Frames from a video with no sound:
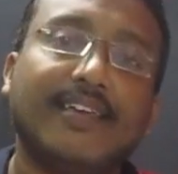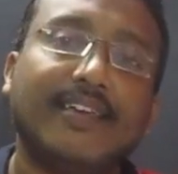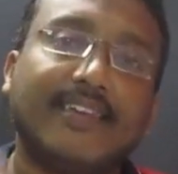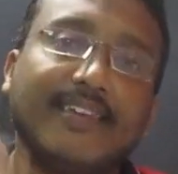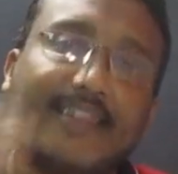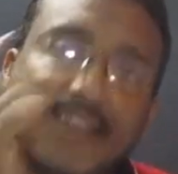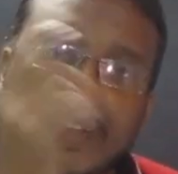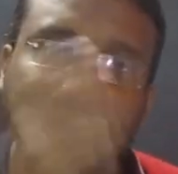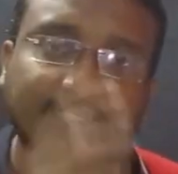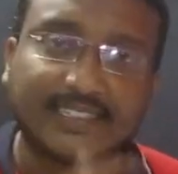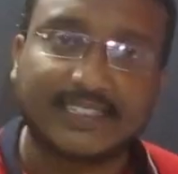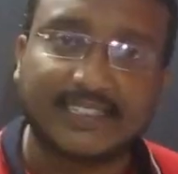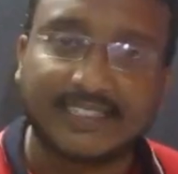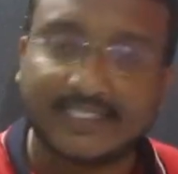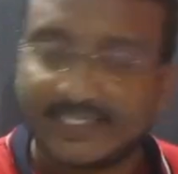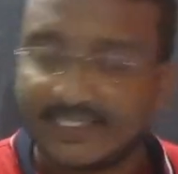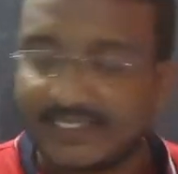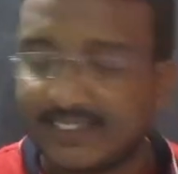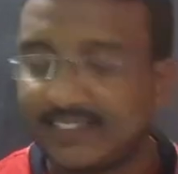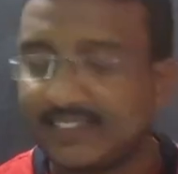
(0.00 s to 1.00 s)

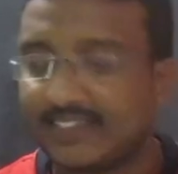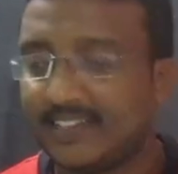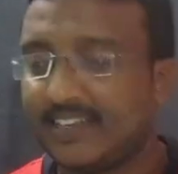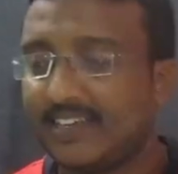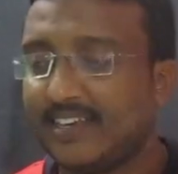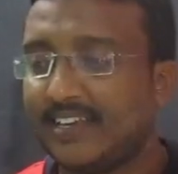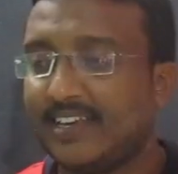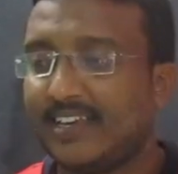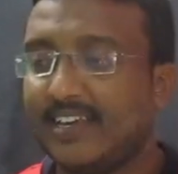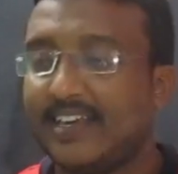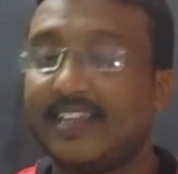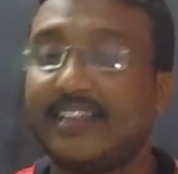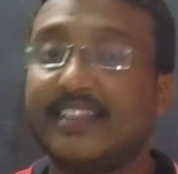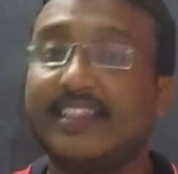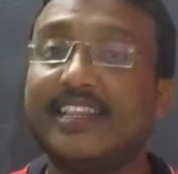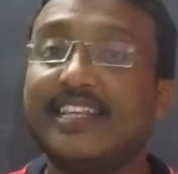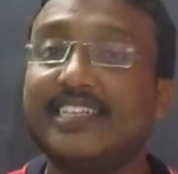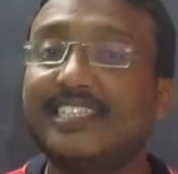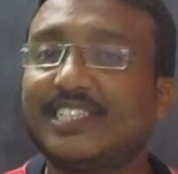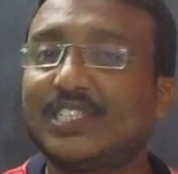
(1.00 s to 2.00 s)
Yes,
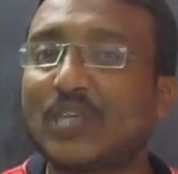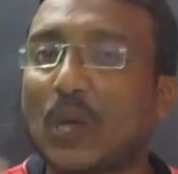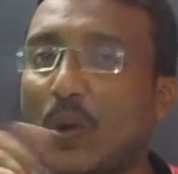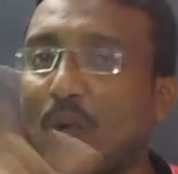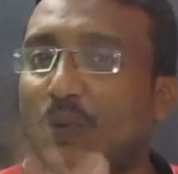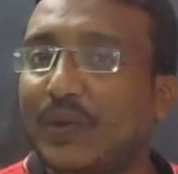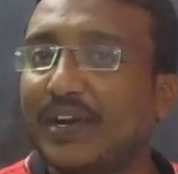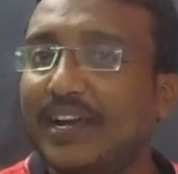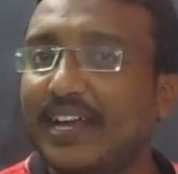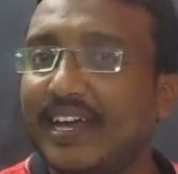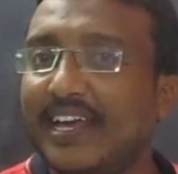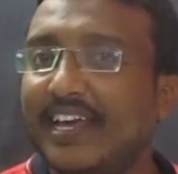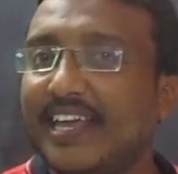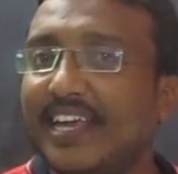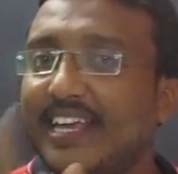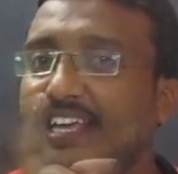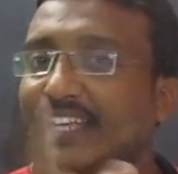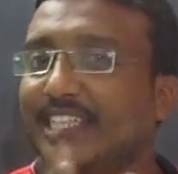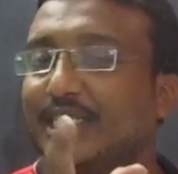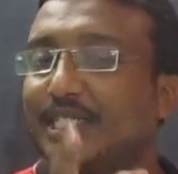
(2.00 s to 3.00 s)
this sound
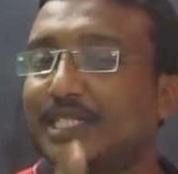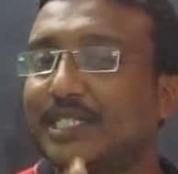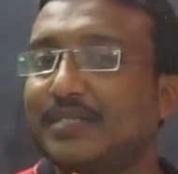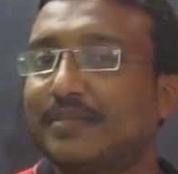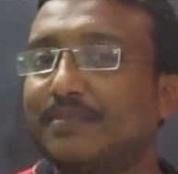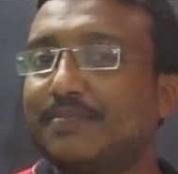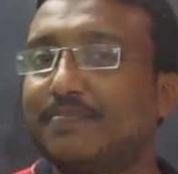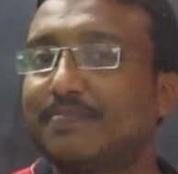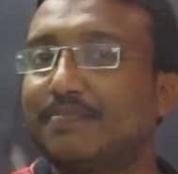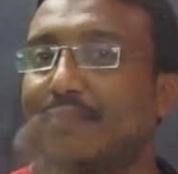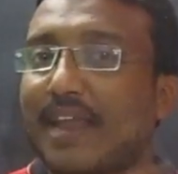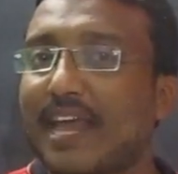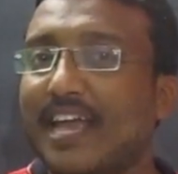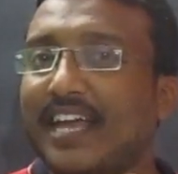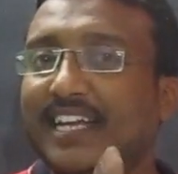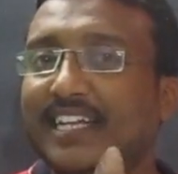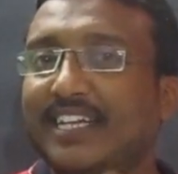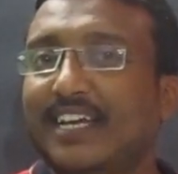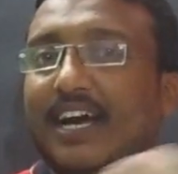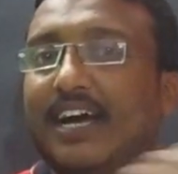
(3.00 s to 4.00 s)
is
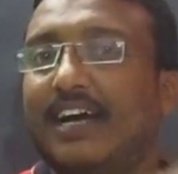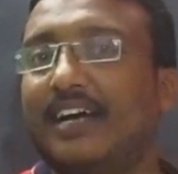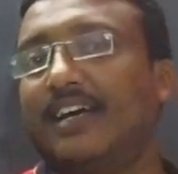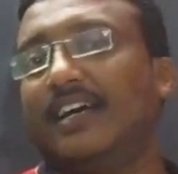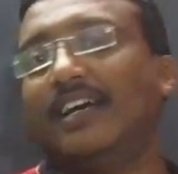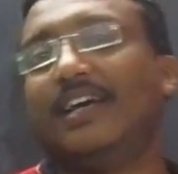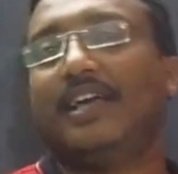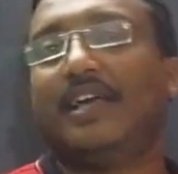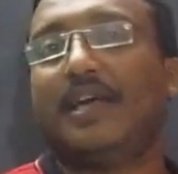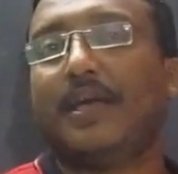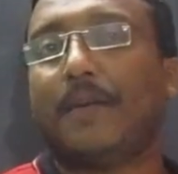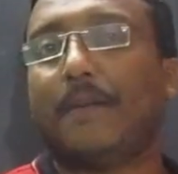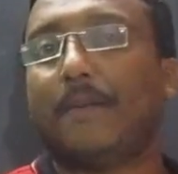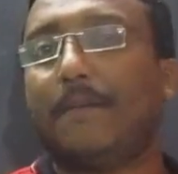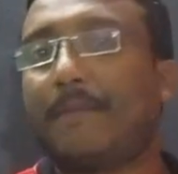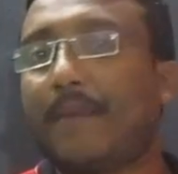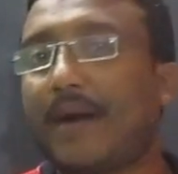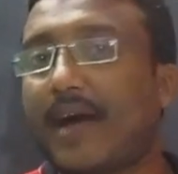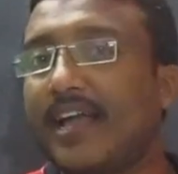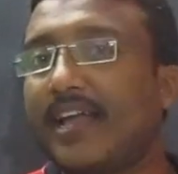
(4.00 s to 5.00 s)
played
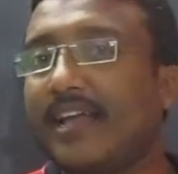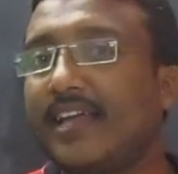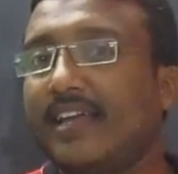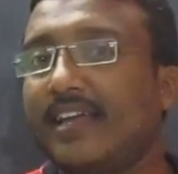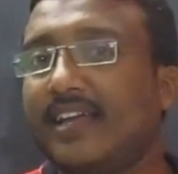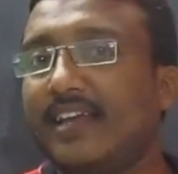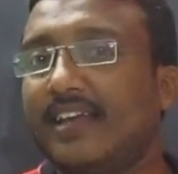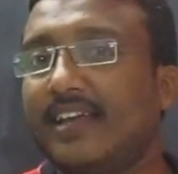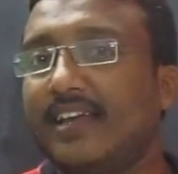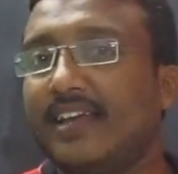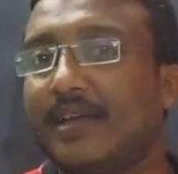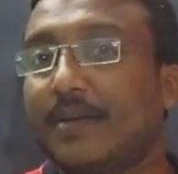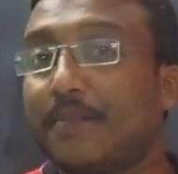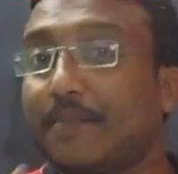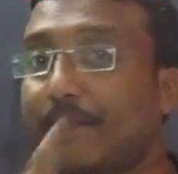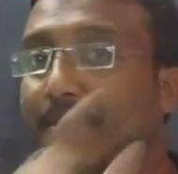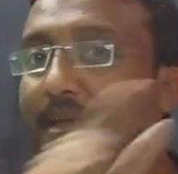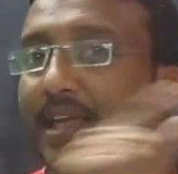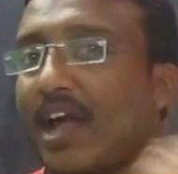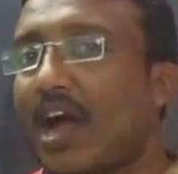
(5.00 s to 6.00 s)
by
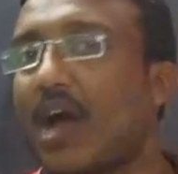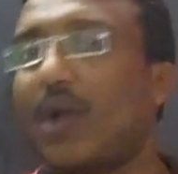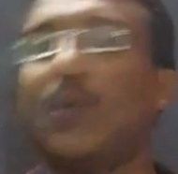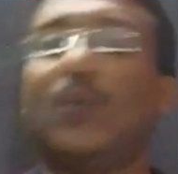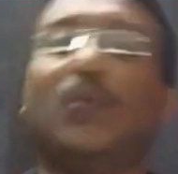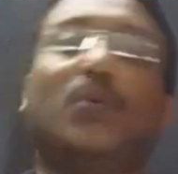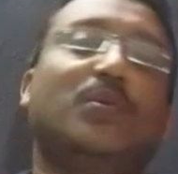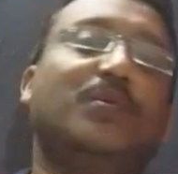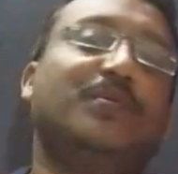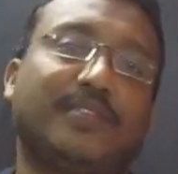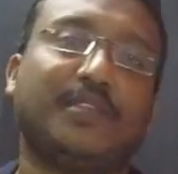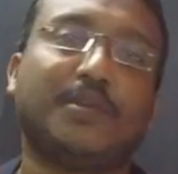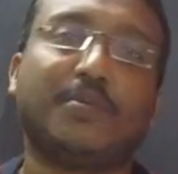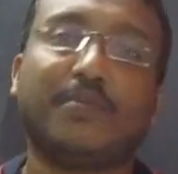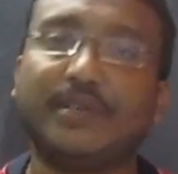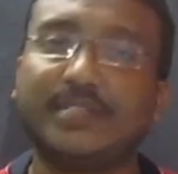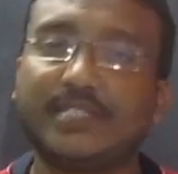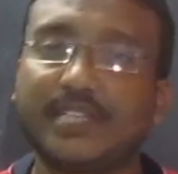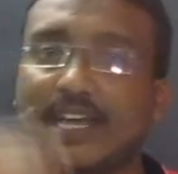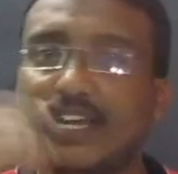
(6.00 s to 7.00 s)
piano. The
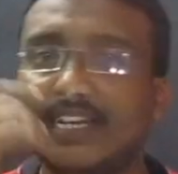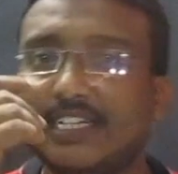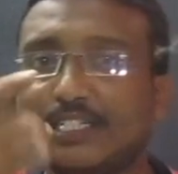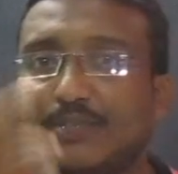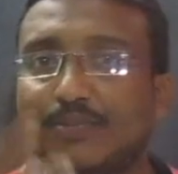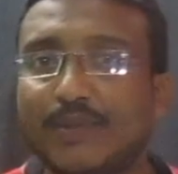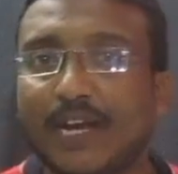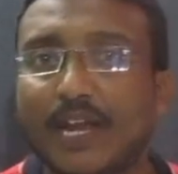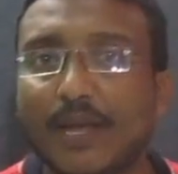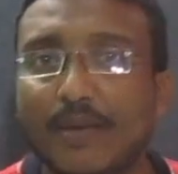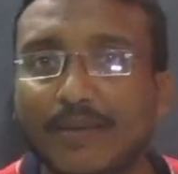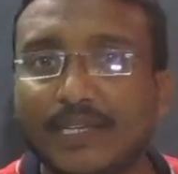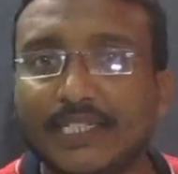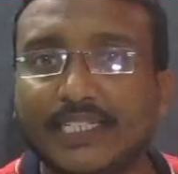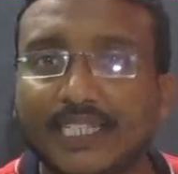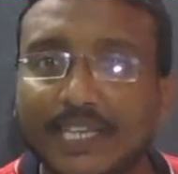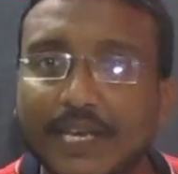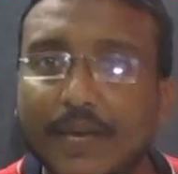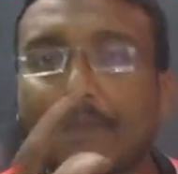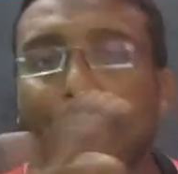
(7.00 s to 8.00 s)
musical instrument name
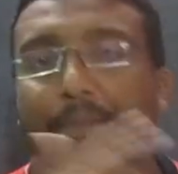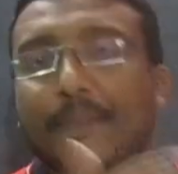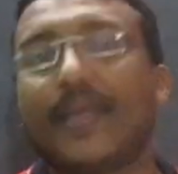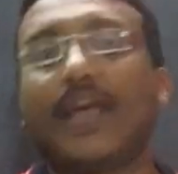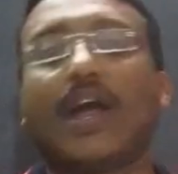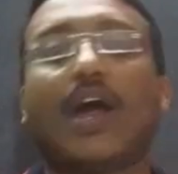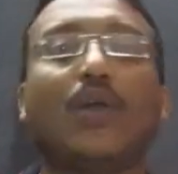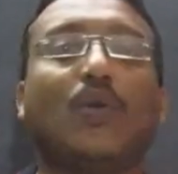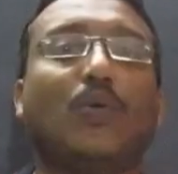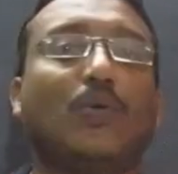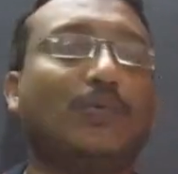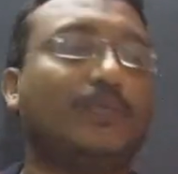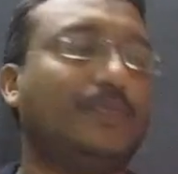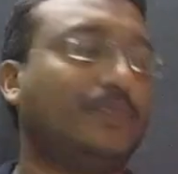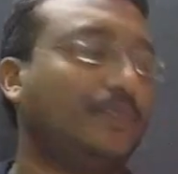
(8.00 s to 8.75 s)
is piano.